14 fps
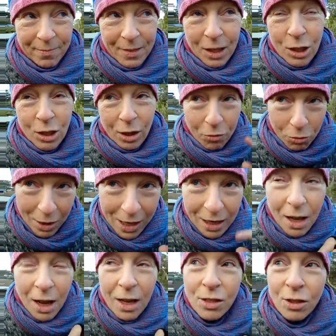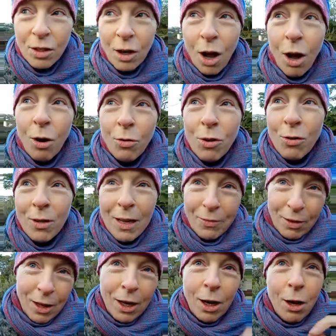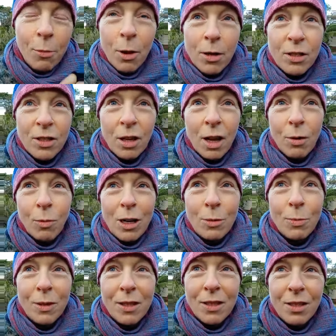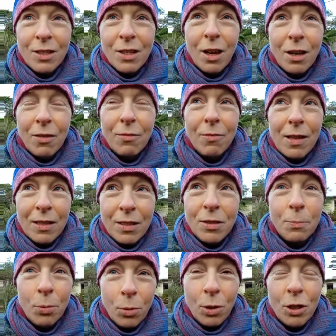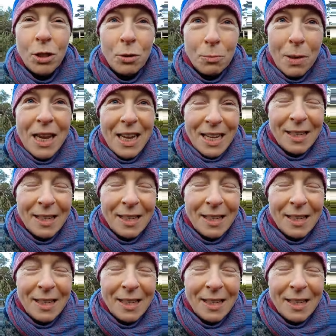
Because I've realised on a whole new level, and I know I'm going sideways, but this is important to me.